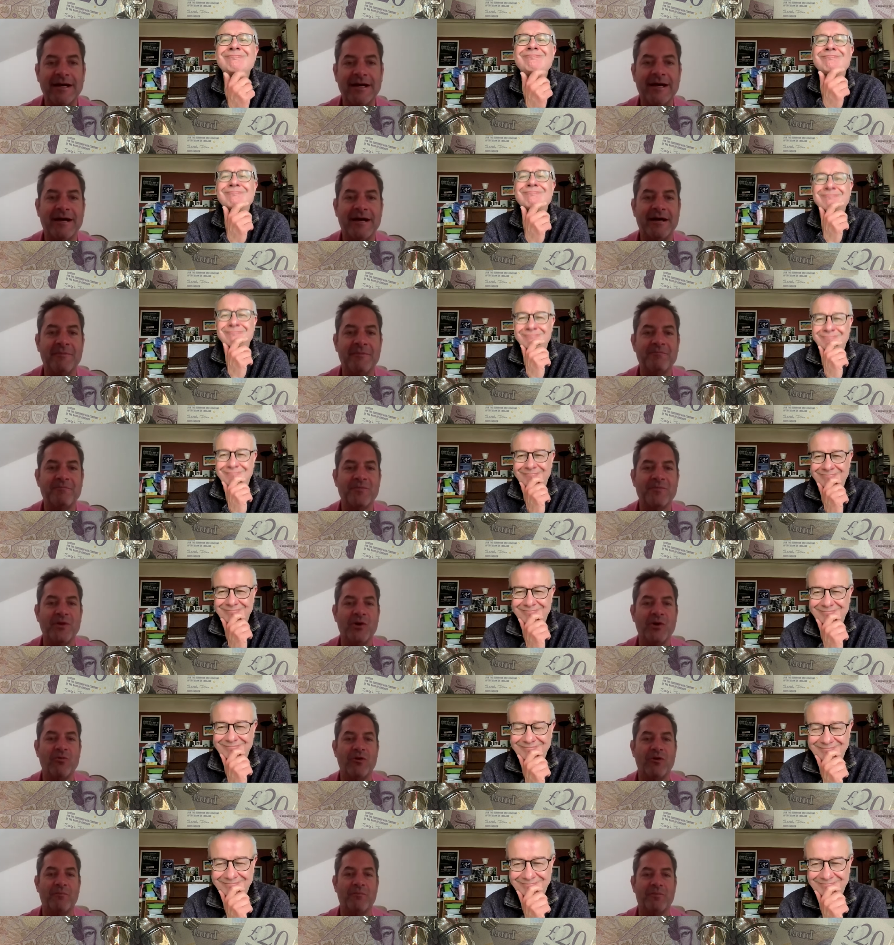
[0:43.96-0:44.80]
Speaker 1: um,
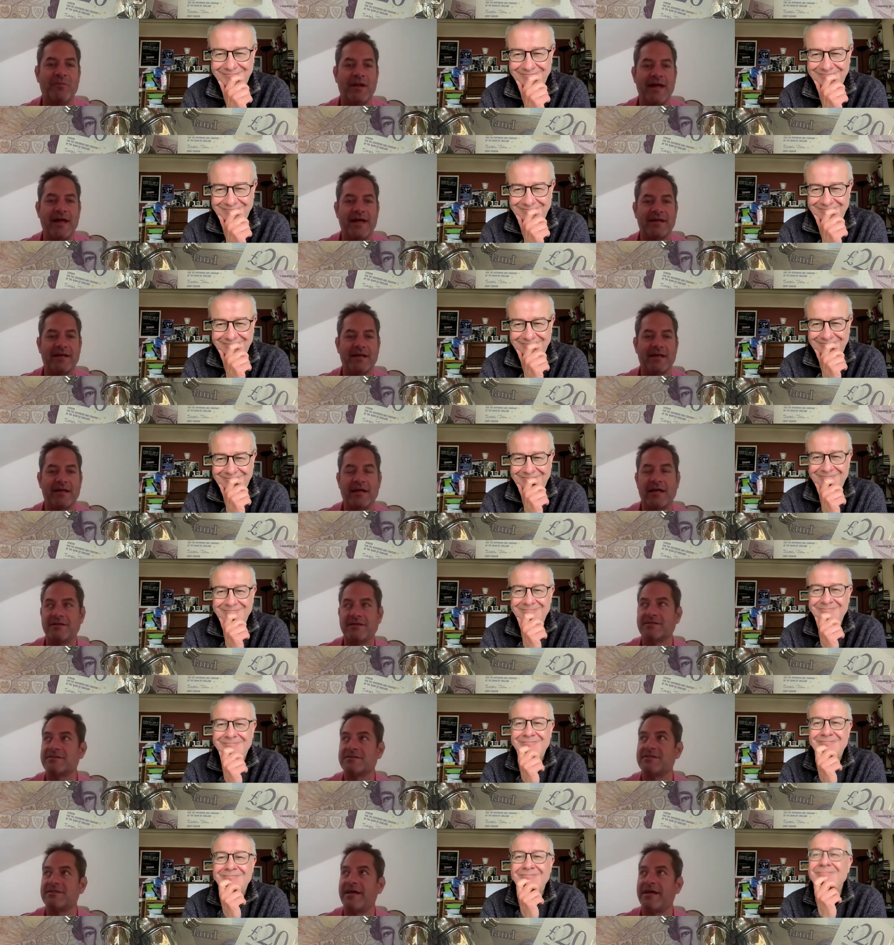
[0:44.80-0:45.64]
who were playing
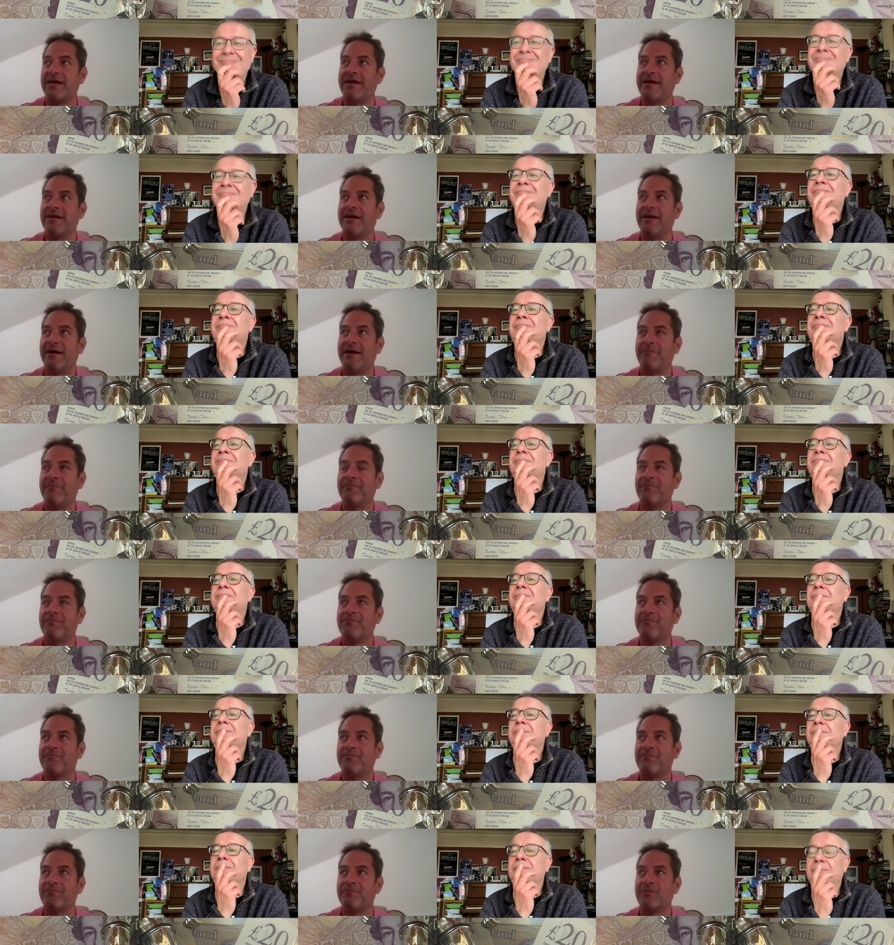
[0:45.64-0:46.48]
against a...
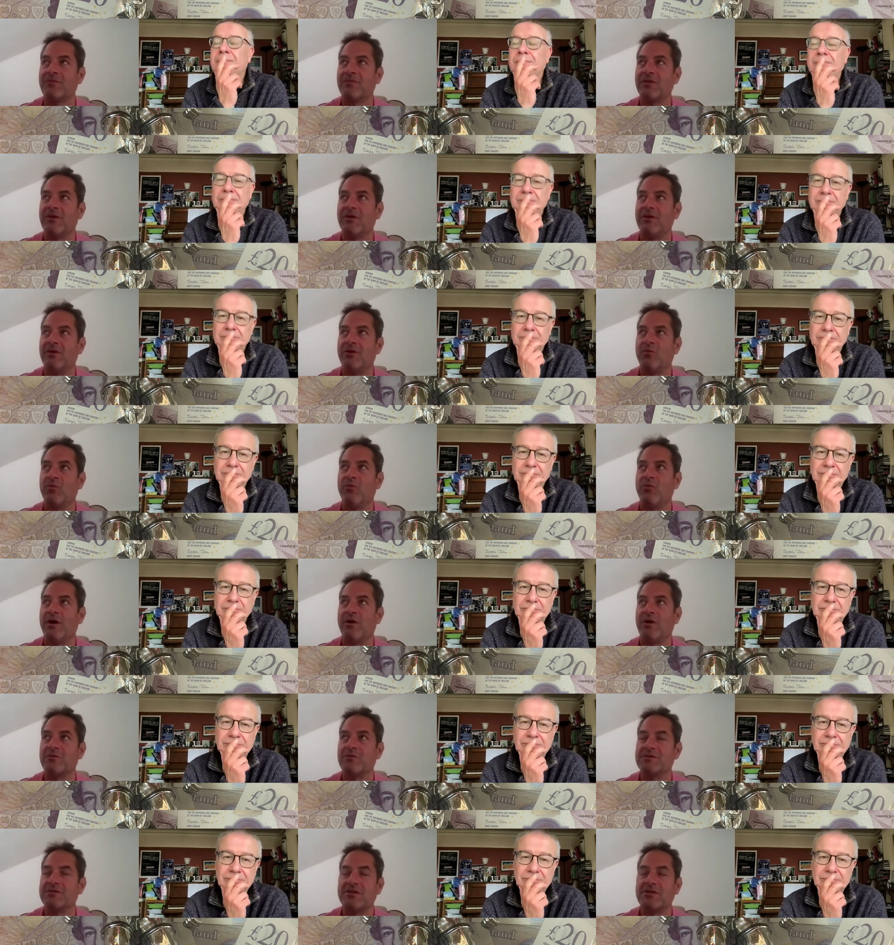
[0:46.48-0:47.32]
Um,
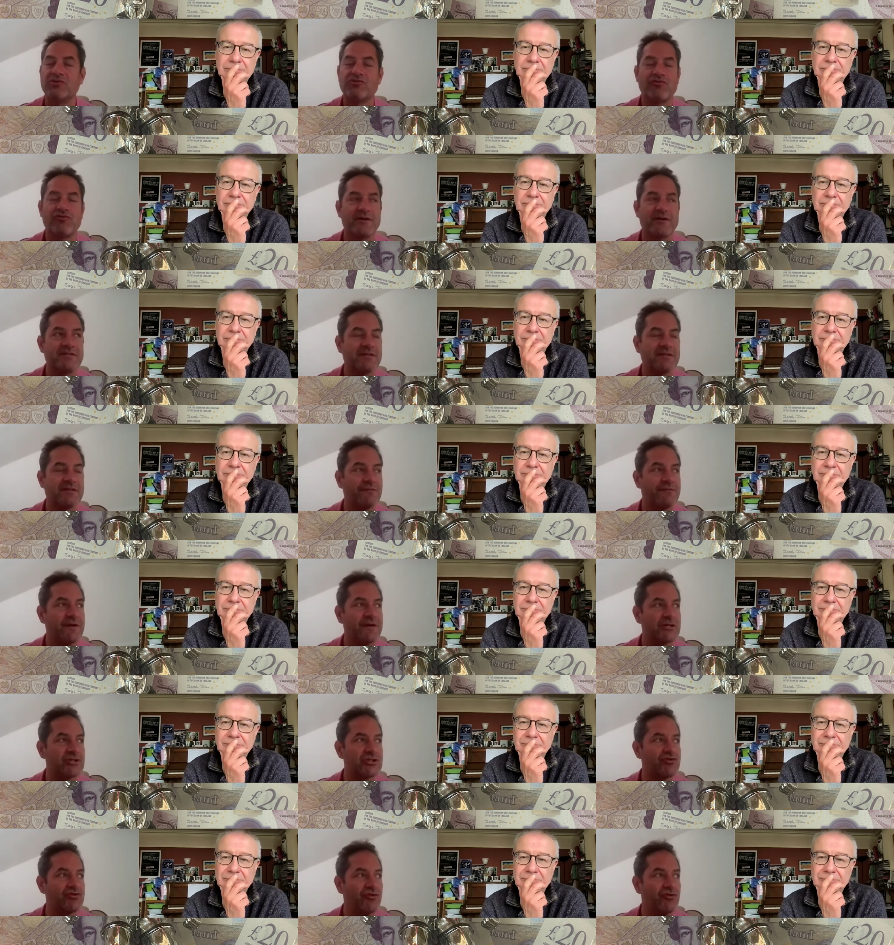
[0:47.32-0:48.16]
Well, it was an interesting
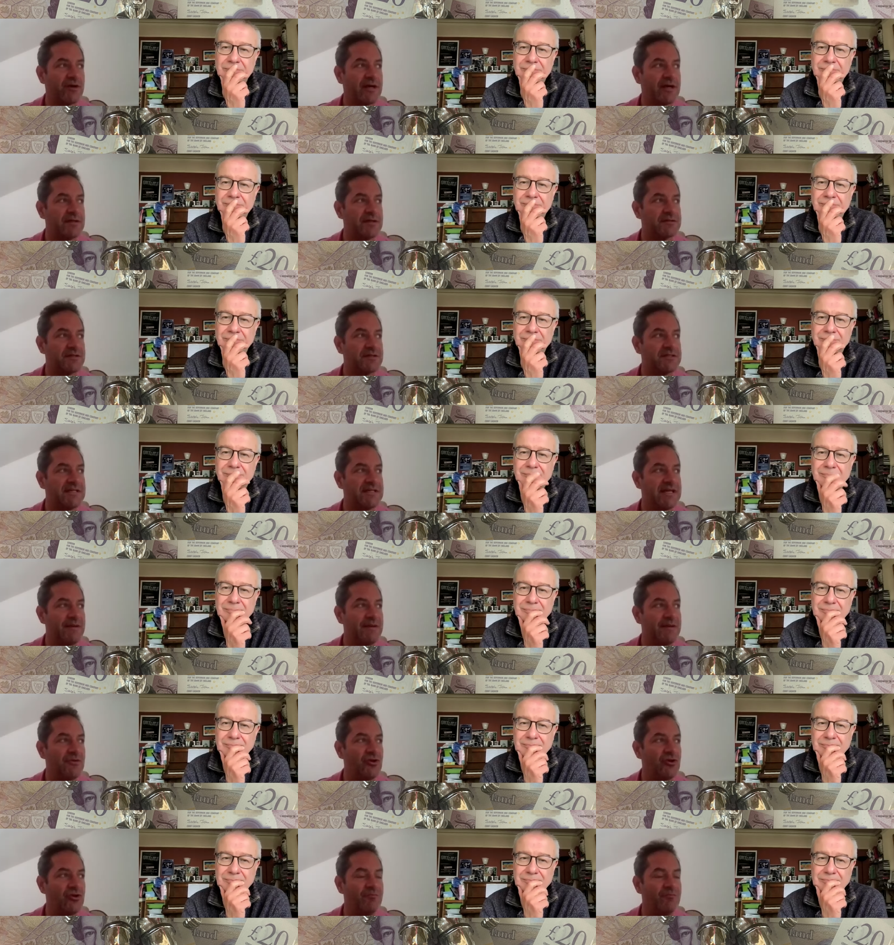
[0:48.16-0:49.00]
fixture against a
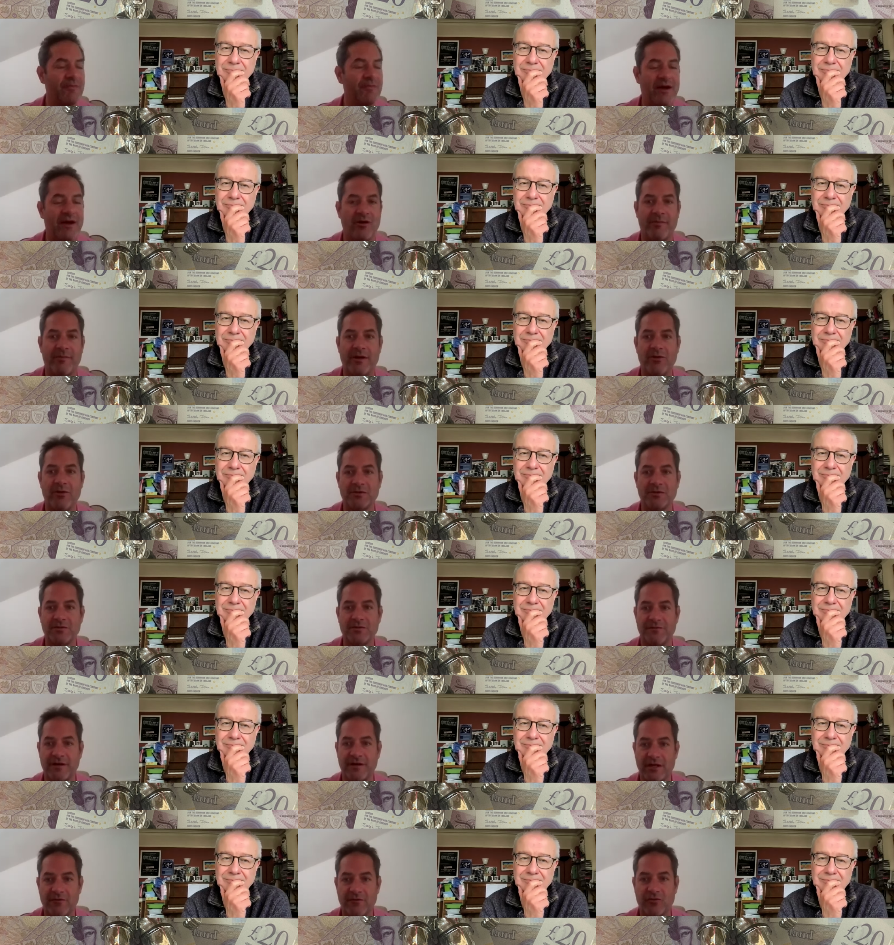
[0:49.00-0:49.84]
team that you may or may not
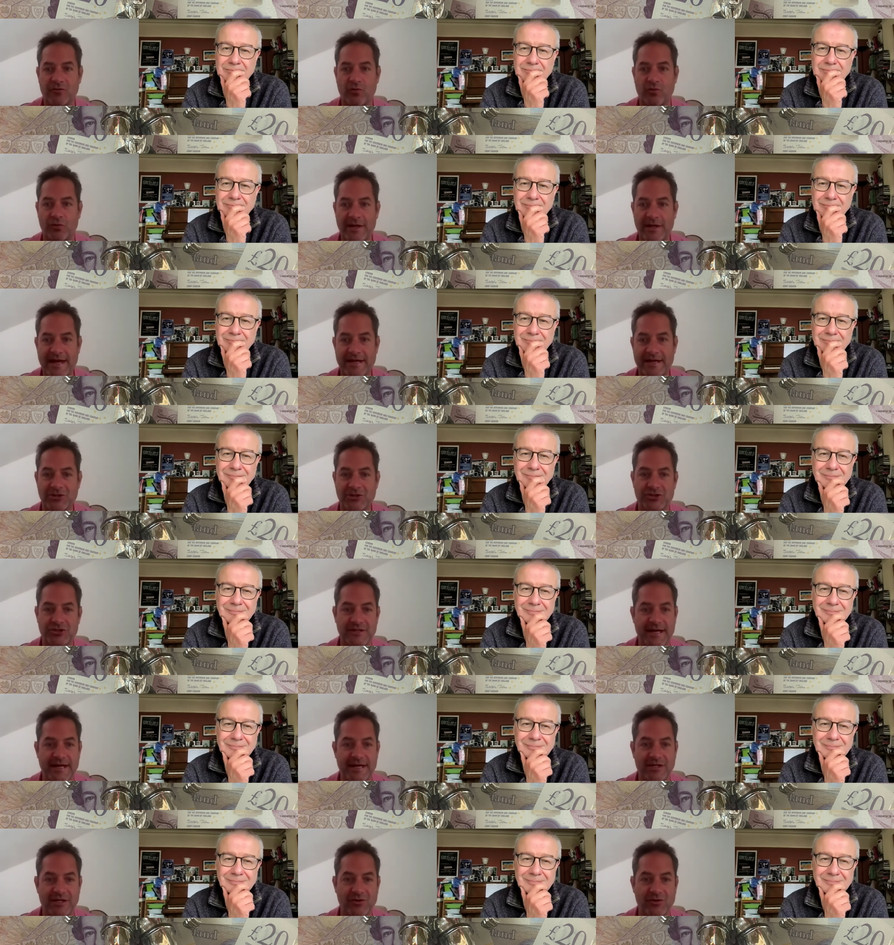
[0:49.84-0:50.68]
have heard of called
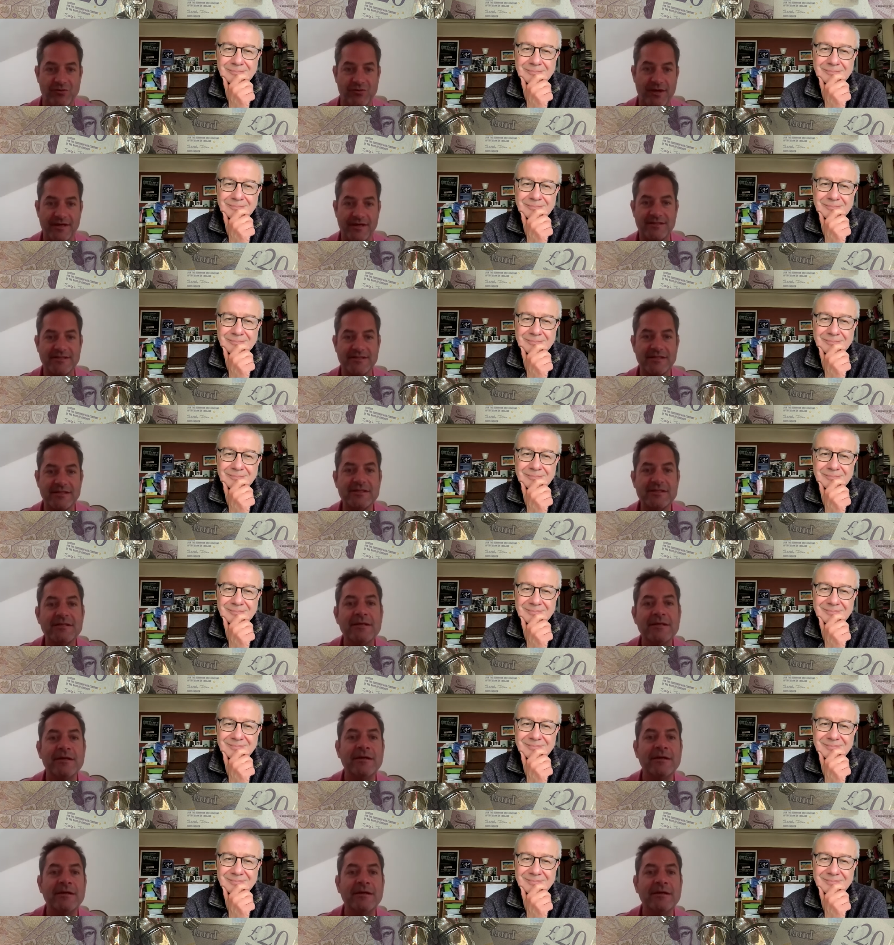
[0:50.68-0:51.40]
Hashtag United.